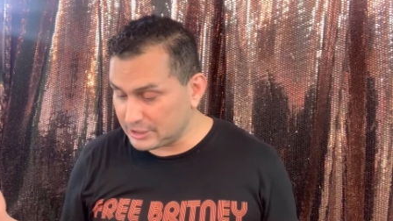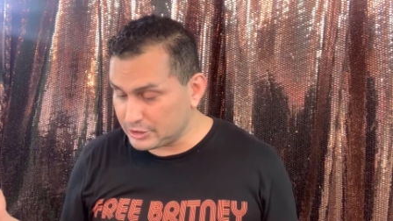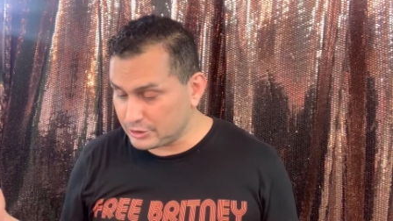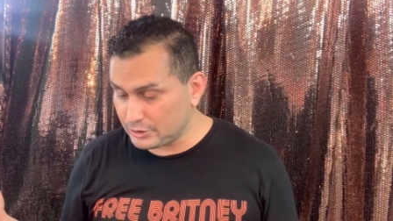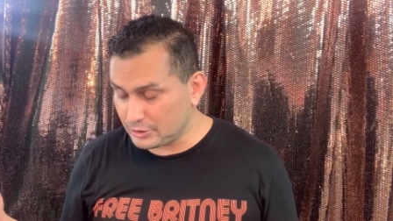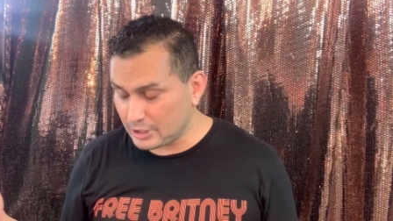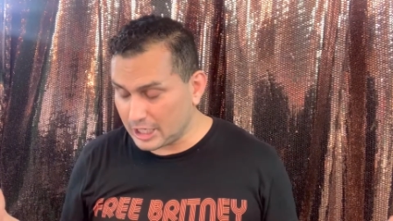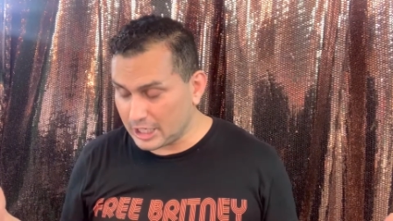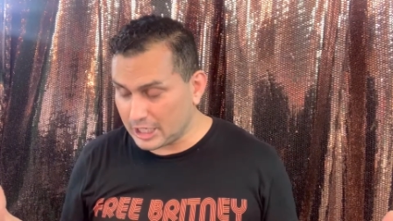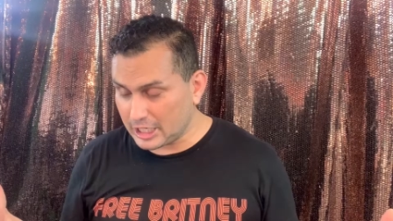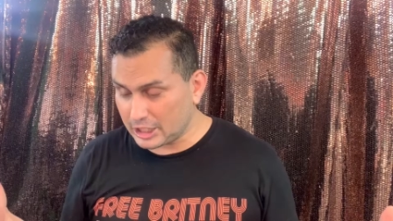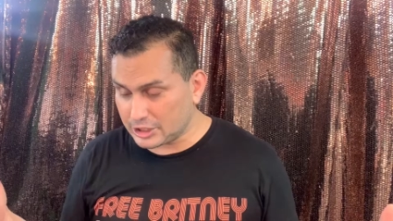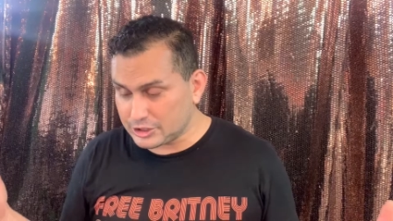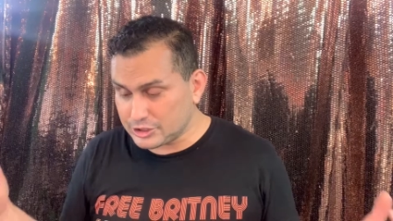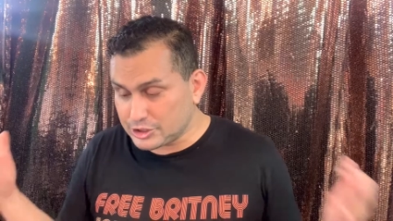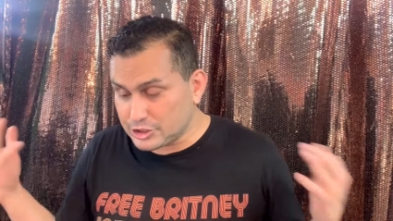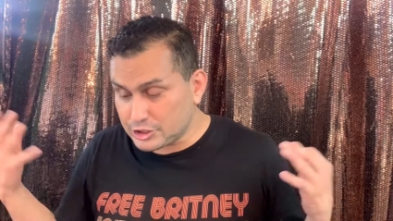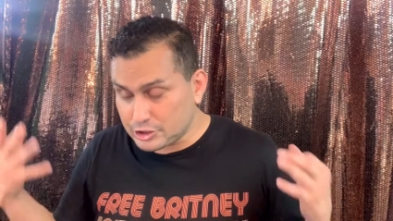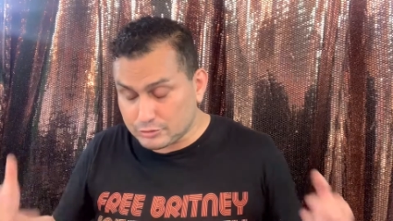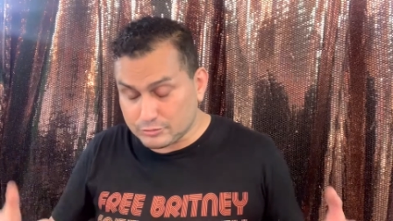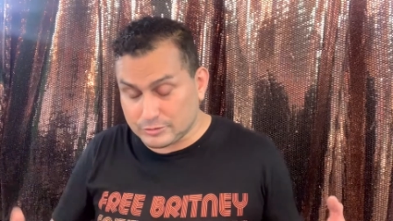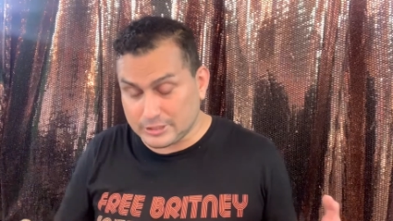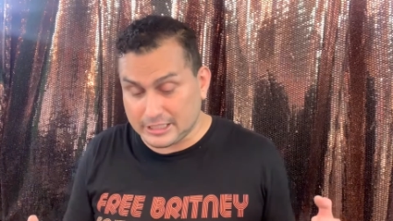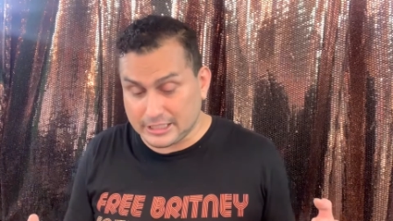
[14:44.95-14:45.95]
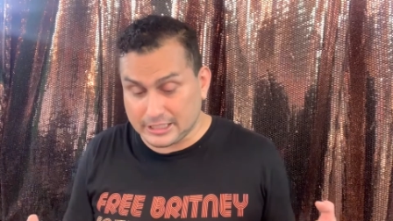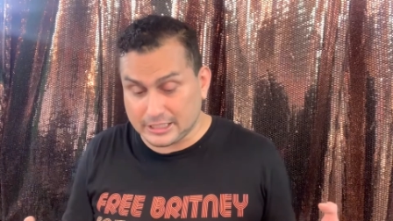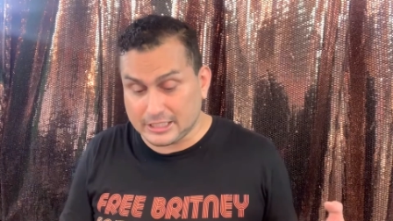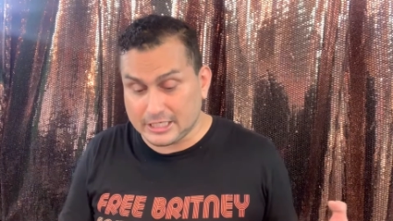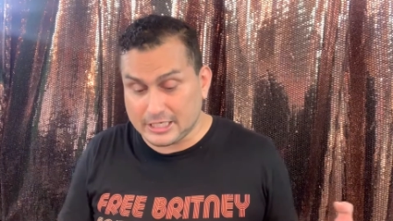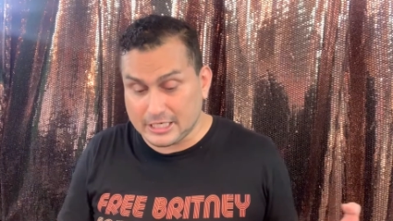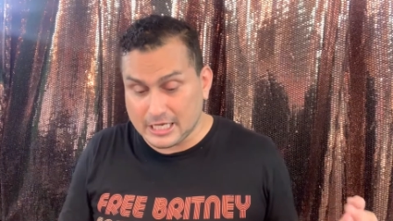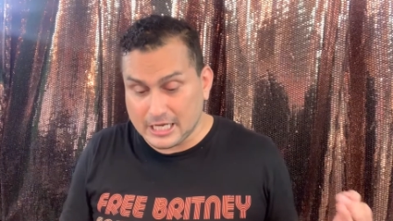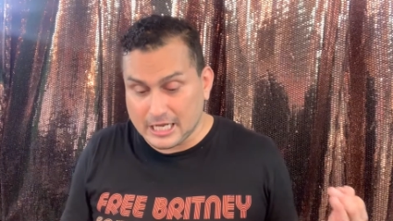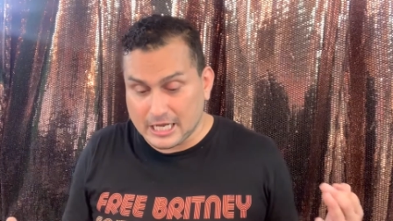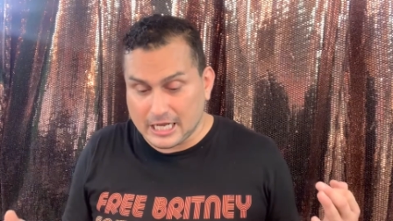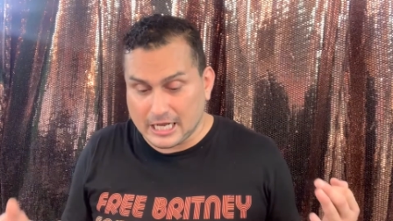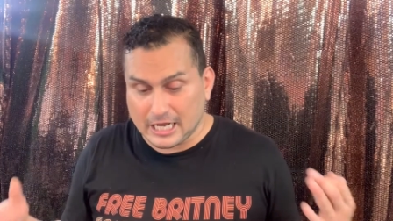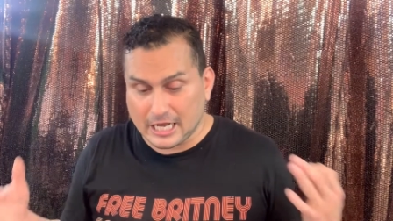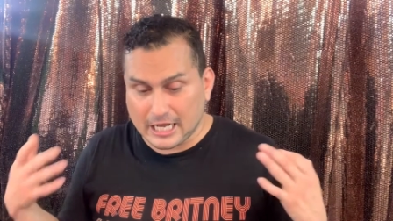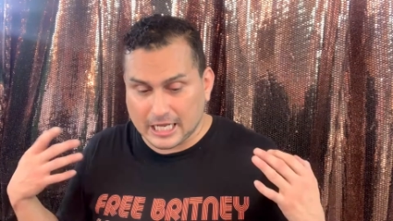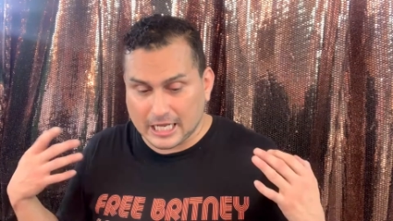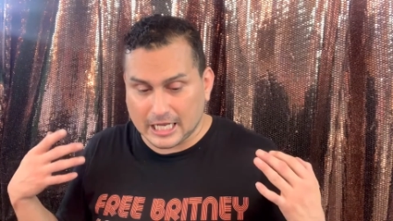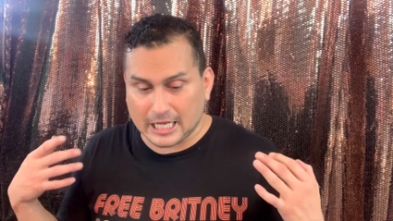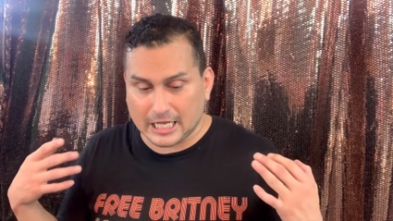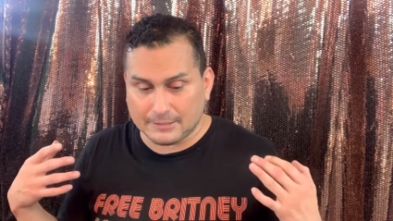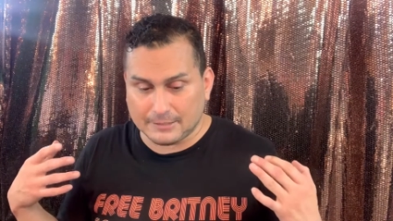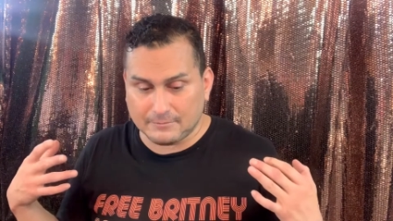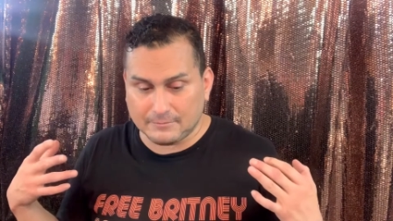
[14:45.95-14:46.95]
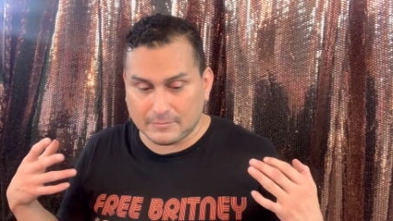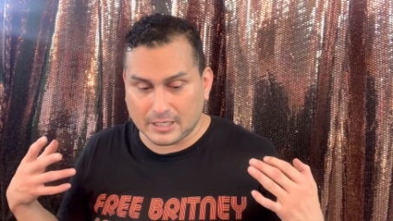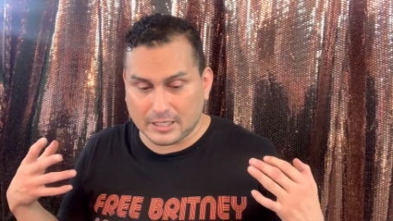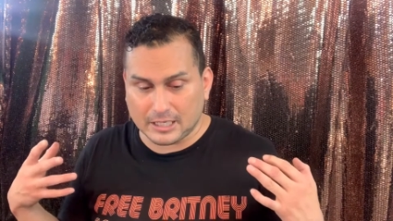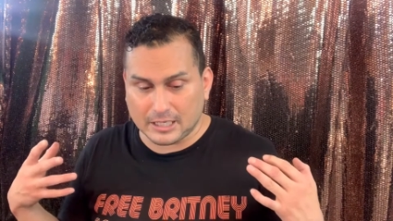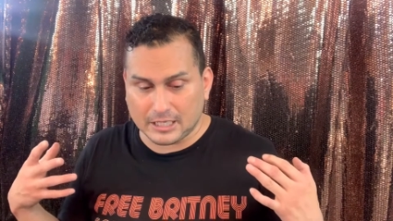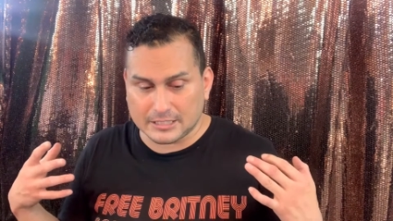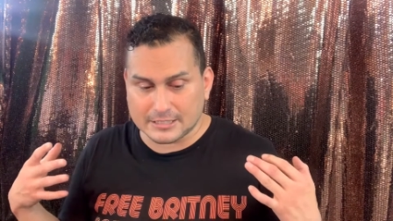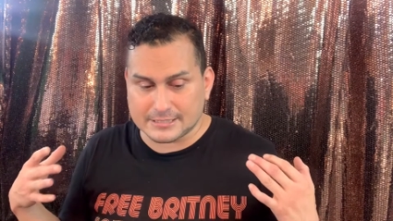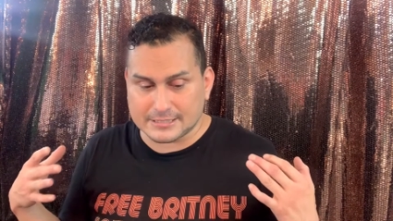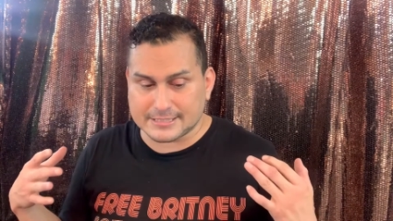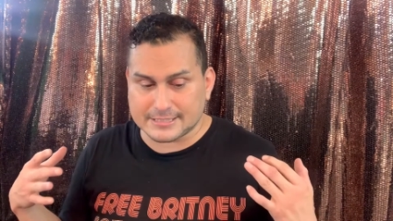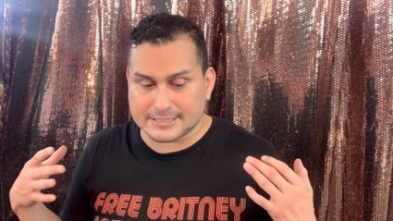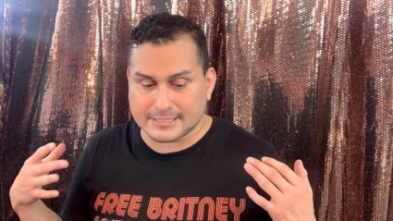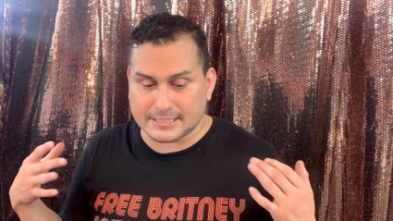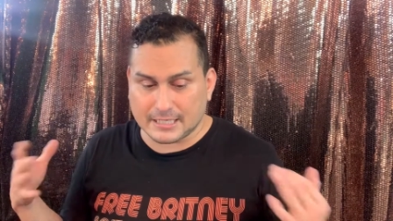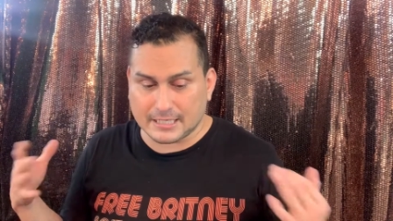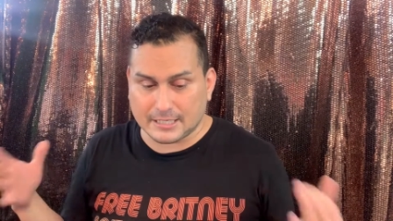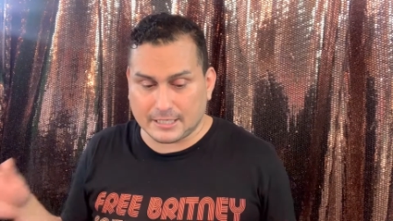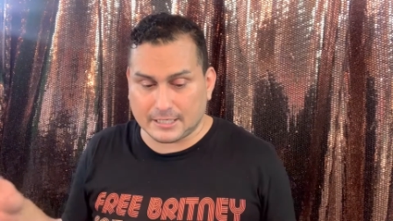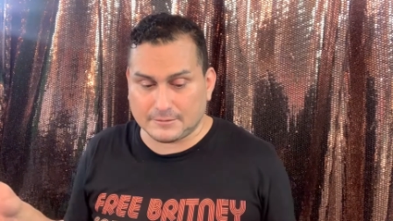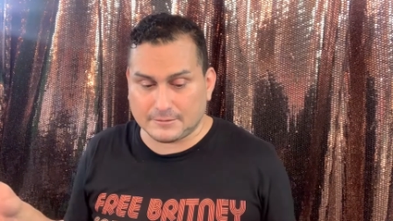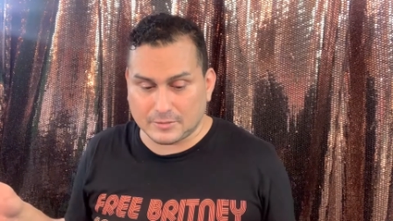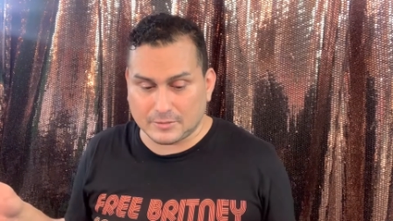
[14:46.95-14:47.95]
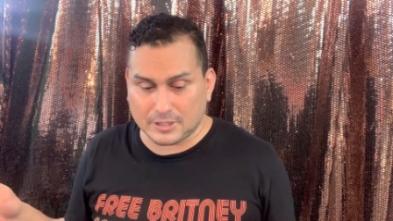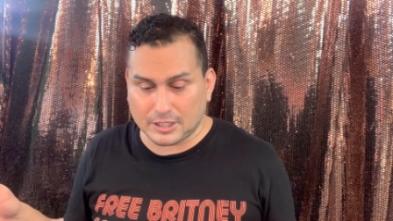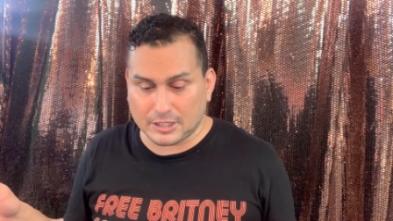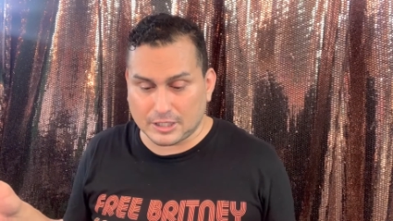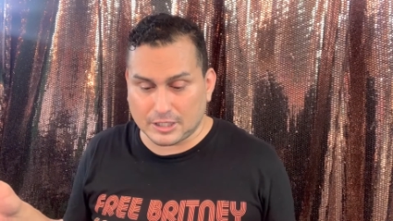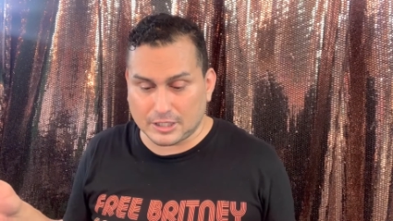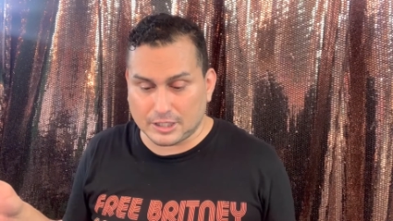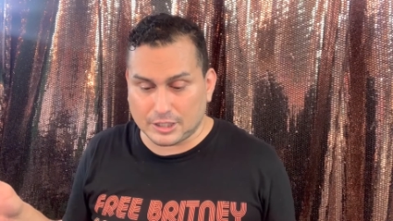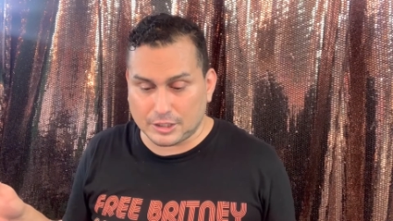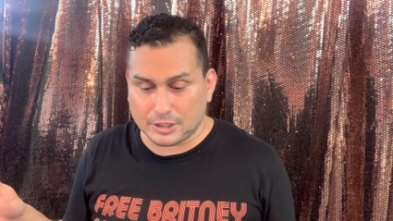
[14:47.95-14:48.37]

doing some